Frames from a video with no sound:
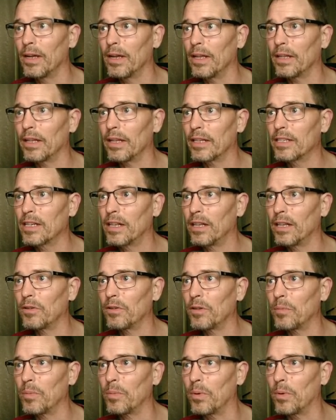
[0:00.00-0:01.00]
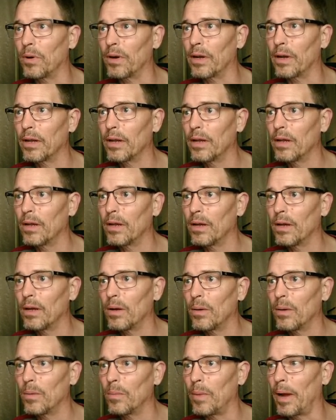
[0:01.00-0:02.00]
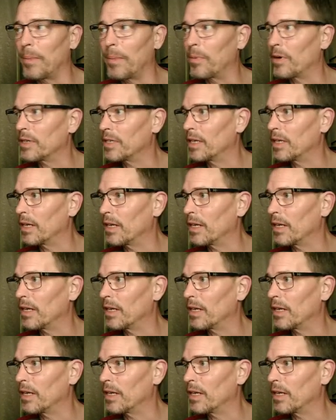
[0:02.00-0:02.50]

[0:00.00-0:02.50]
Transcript: Let's clear the board by pressing